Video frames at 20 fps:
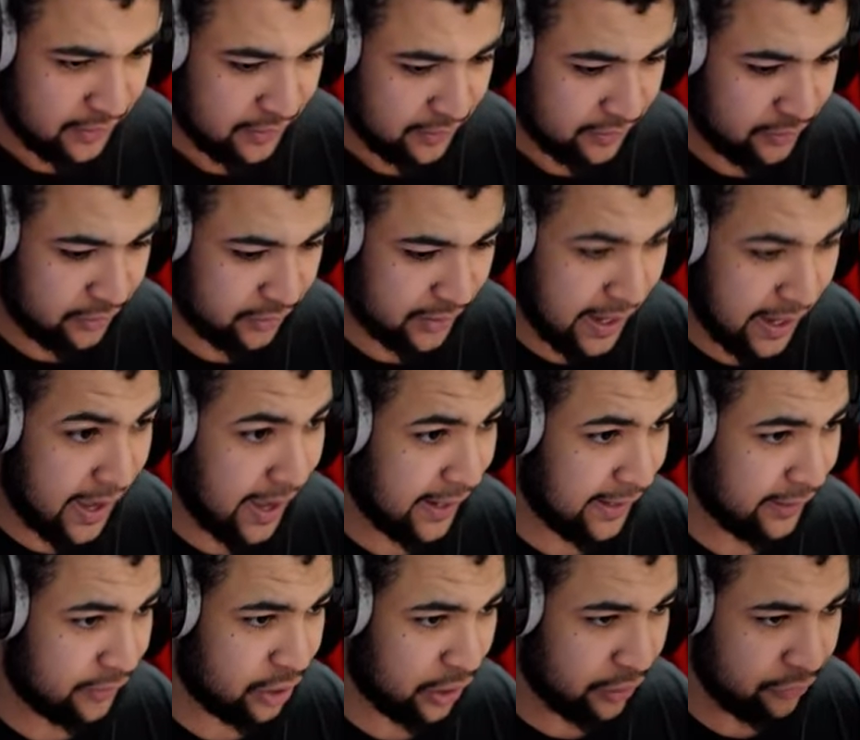You get
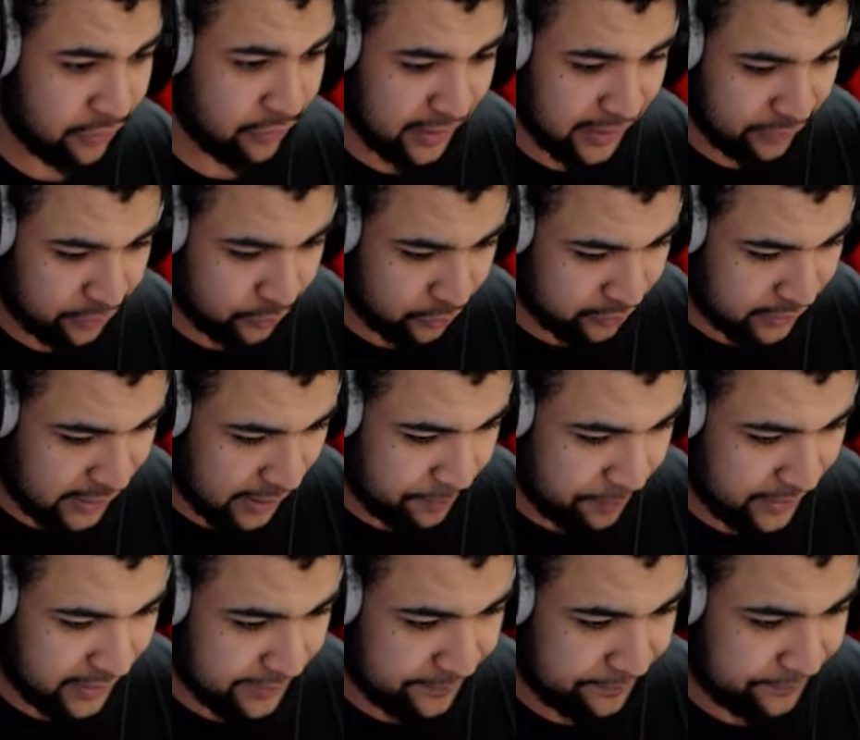a Tundra there, so we'll skip
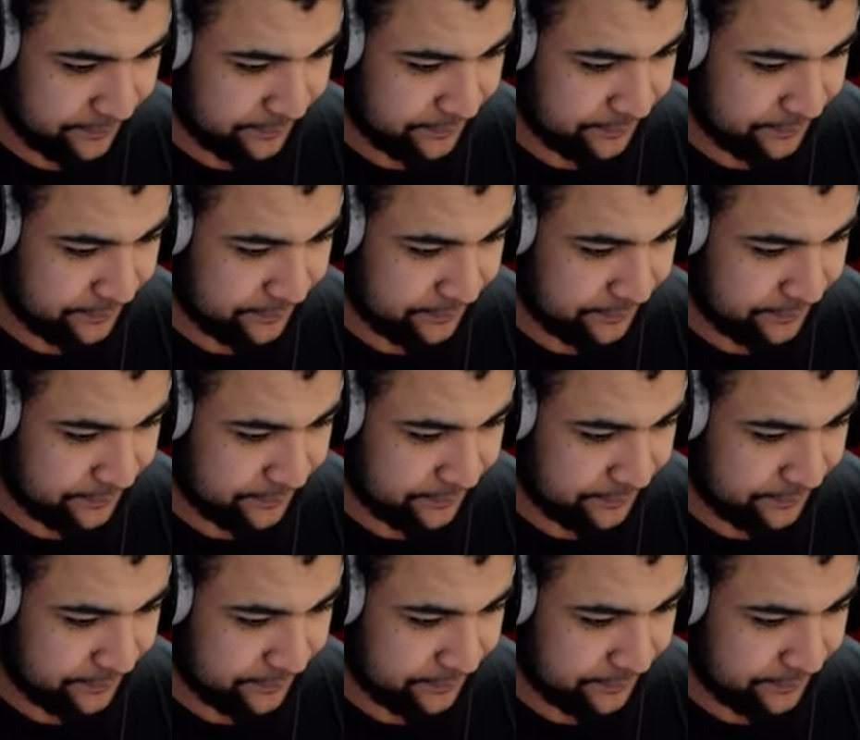it.